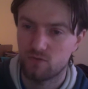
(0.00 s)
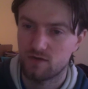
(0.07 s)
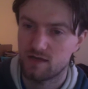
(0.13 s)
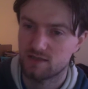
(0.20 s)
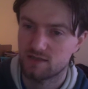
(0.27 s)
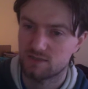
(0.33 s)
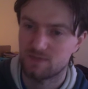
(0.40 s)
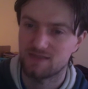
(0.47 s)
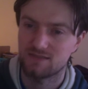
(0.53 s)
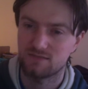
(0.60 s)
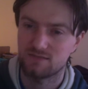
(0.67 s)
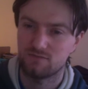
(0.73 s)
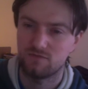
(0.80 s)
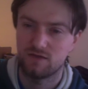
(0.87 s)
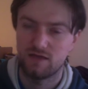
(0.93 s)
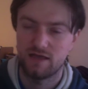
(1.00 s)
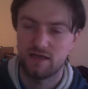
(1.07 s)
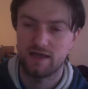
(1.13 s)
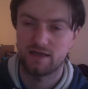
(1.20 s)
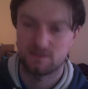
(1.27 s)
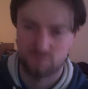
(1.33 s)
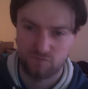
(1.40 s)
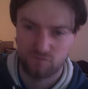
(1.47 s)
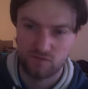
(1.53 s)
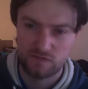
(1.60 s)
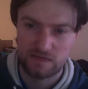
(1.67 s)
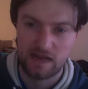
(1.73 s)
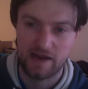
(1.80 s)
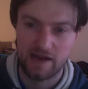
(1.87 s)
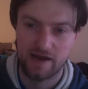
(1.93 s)
expensive, and it's
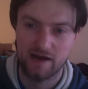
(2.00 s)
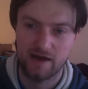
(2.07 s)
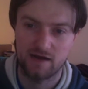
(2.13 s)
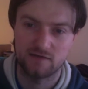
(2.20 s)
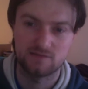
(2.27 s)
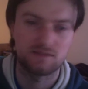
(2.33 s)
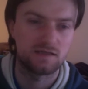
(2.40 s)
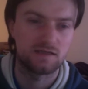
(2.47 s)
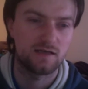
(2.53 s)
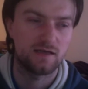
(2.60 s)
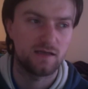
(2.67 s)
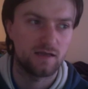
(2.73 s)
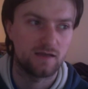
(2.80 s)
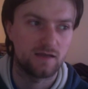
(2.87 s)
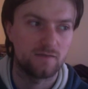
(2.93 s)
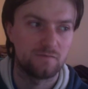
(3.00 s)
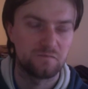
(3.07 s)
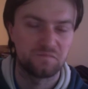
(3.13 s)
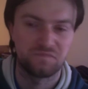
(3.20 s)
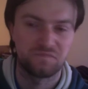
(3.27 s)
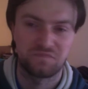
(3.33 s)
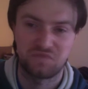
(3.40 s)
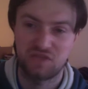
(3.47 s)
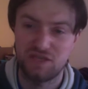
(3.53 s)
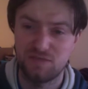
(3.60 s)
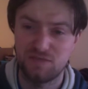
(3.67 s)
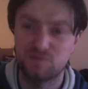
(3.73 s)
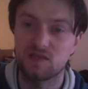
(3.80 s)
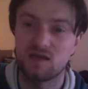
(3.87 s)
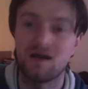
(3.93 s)
very hard to kind of
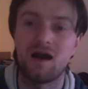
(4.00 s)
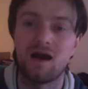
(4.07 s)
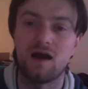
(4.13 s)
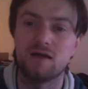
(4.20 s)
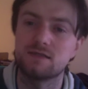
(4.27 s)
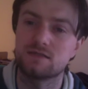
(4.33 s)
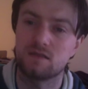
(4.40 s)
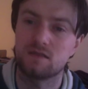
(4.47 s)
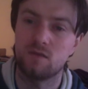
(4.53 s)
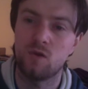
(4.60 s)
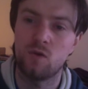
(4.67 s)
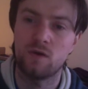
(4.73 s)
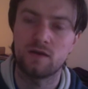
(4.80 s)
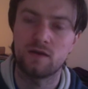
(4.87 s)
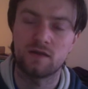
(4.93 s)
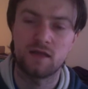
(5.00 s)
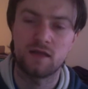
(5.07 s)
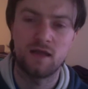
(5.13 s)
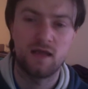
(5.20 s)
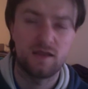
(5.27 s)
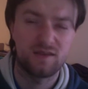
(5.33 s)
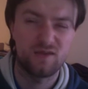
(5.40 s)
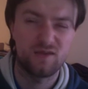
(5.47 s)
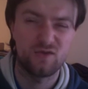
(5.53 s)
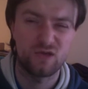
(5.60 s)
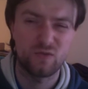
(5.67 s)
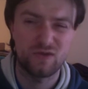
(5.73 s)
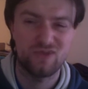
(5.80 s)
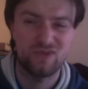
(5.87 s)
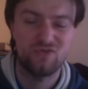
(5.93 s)
keep the cost low on it. The only
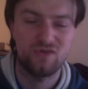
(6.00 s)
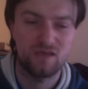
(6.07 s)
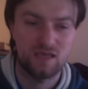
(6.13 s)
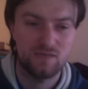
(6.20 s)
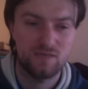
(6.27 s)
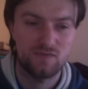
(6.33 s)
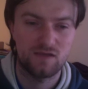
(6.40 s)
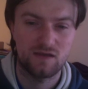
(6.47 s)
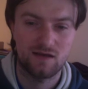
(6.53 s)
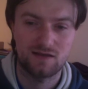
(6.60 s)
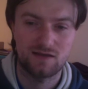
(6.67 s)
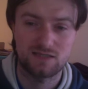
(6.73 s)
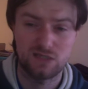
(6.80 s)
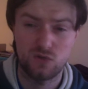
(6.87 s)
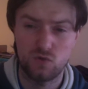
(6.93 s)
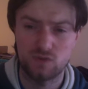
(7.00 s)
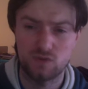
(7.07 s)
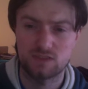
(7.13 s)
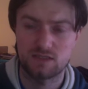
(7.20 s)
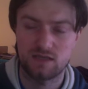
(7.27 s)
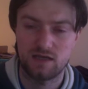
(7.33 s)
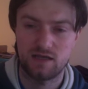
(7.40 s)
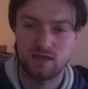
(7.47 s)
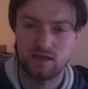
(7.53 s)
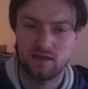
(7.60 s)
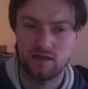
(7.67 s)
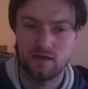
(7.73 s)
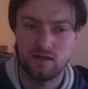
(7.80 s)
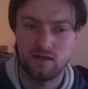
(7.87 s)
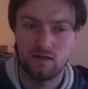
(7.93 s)
way you can keep the cost low is to kind
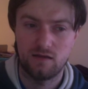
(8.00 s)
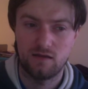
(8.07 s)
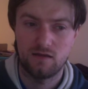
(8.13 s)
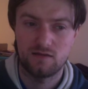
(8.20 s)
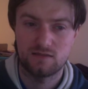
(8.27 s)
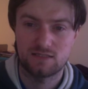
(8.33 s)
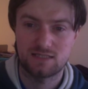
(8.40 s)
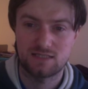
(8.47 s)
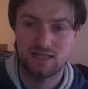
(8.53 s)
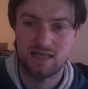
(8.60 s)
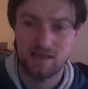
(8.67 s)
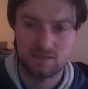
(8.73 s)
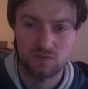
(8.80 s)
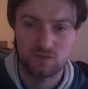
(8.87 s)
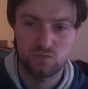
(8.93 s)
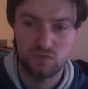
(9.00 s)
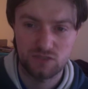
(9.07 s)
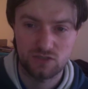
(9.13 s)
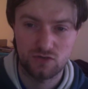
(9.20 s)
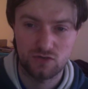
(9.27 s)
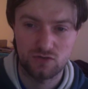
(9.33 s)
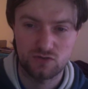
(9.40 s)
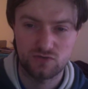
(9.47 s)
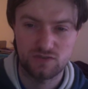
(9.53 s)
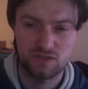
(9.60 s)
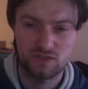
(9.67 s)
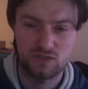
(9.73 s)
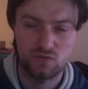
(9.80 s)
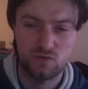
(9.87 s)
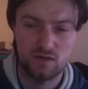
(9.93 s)
of select which
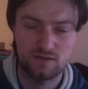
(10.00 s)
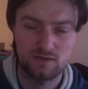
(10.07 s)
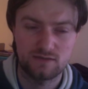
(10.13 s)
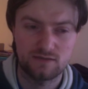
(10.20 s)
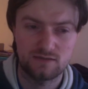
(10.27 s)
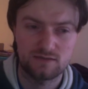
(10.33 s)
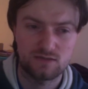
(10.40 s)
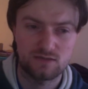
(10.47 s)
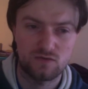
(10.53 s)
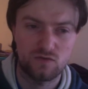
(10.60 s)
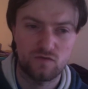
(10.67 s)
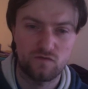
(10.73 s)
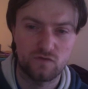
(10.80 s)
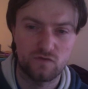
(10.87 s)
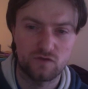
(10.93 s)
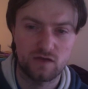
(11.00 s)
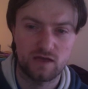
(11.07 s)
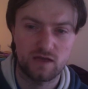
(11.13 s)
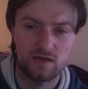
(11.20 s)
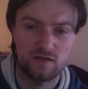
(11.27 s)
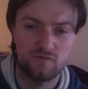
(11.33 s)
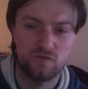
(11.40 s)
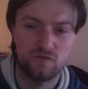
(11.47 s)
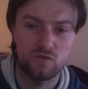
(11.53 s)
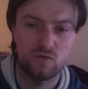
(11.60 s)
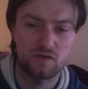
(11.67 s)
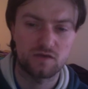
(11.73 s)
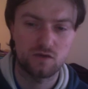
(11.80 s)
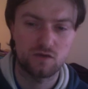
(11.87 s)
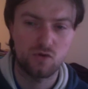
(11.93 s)
countries you want. So if you
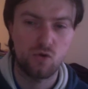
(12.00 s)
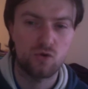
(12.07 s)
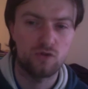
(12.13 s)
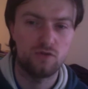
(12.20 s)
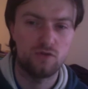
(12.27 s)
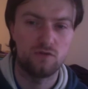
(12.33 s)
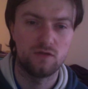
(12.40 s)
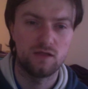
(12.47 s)
want local,